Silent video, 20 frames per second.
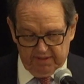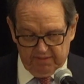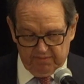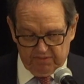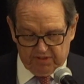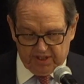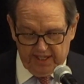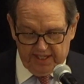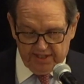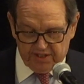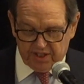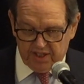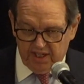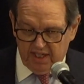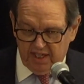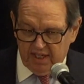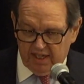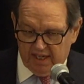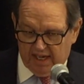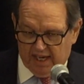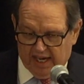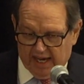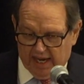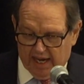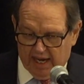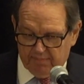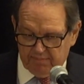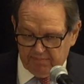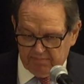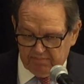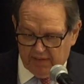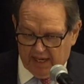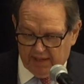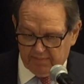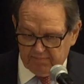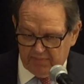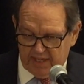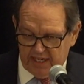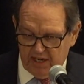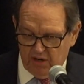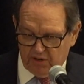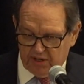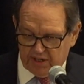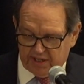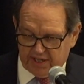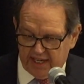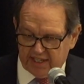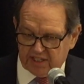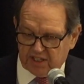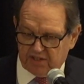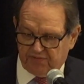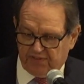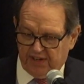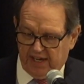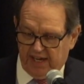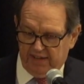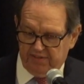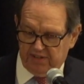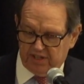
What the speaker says: Since I'm here to testify